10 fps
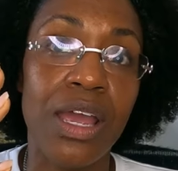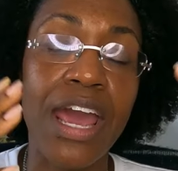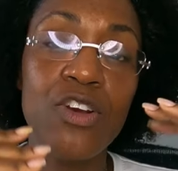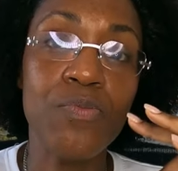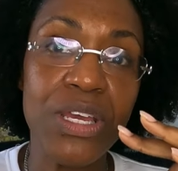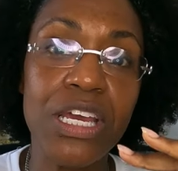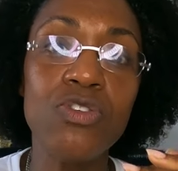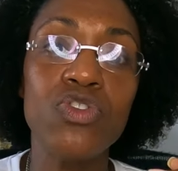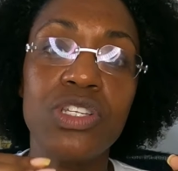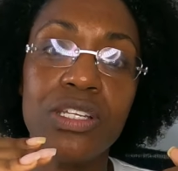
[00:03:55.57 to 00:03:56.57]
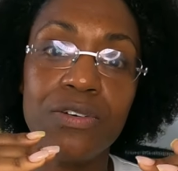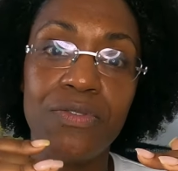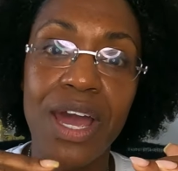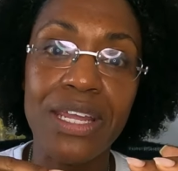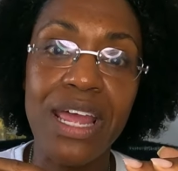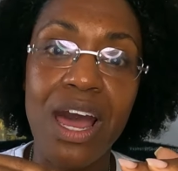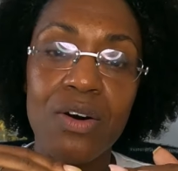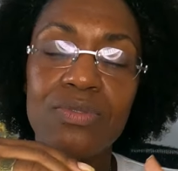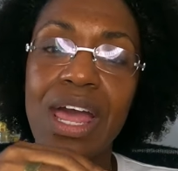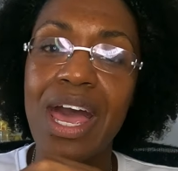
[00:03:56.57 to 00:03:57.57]
And it'll be interesting to find
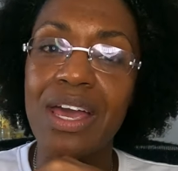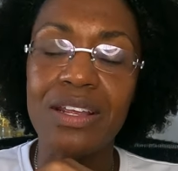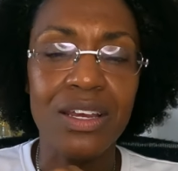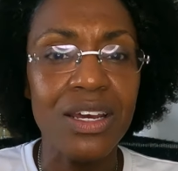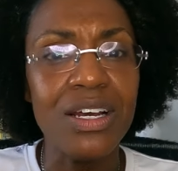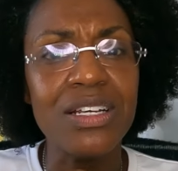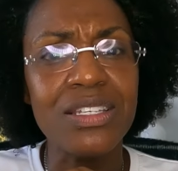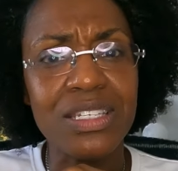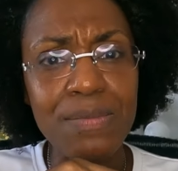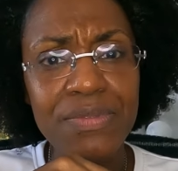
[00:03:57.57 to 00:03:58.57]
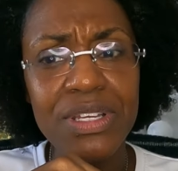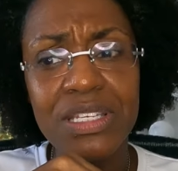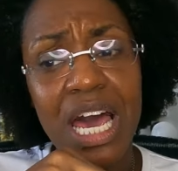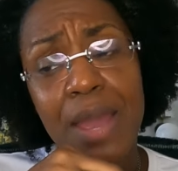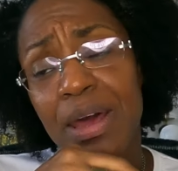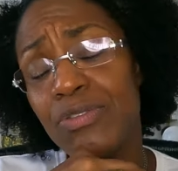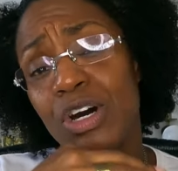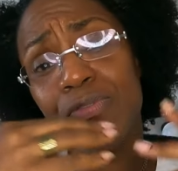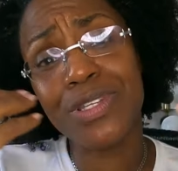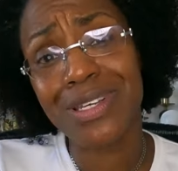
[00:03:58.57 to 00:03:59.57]
out that some of the time, I don't
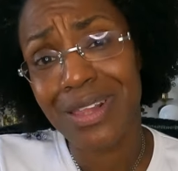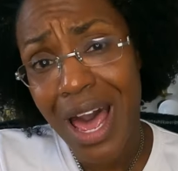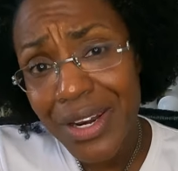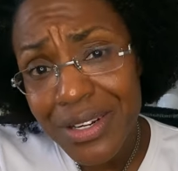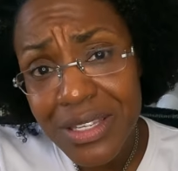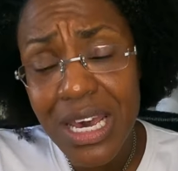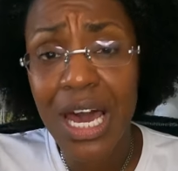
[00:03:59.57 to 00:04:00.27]
know if it's a lot of the